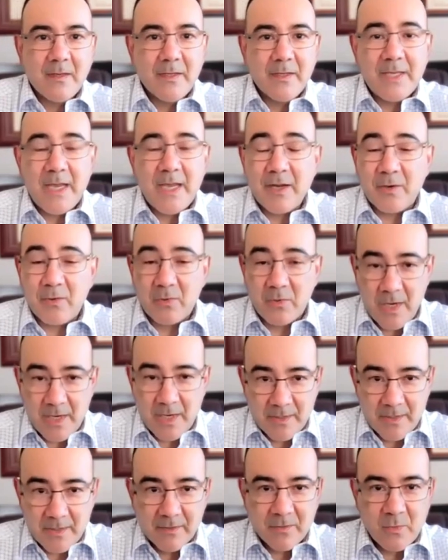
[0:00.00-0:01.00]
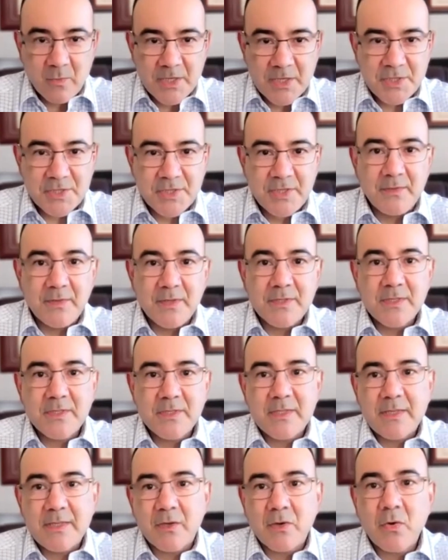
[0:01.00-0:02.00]
Yeah, great question. This
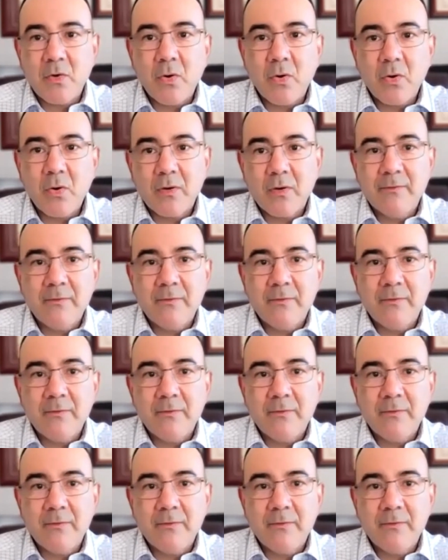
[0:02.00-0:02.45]
is at the core